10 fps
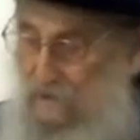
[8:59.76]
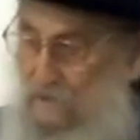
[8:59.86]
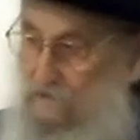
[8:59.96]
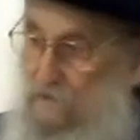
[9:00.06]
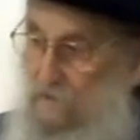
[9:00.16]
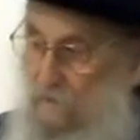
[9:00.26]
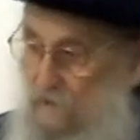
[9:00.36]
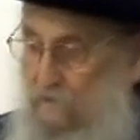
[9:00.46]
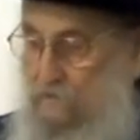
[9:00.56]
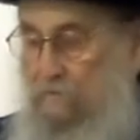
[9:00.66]
He said, it
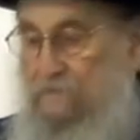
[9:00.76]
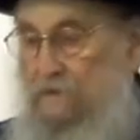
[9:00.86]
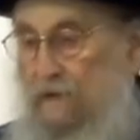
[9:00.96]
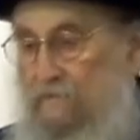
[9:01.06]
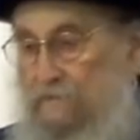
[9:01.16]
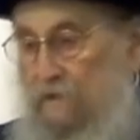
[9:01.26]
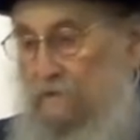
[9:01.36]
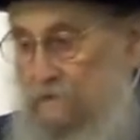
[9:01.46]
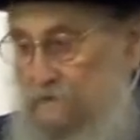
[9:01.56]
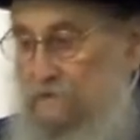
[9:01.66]
has to himself, so
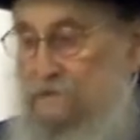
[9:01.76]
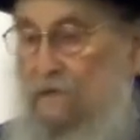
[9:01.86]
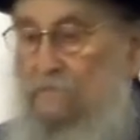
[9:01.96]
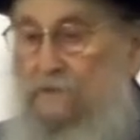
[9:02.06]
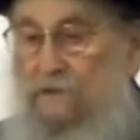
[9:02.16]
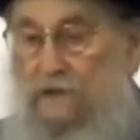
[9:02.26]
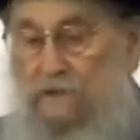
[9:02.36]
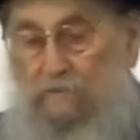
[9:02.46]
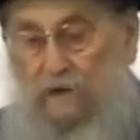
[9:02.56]
it's something that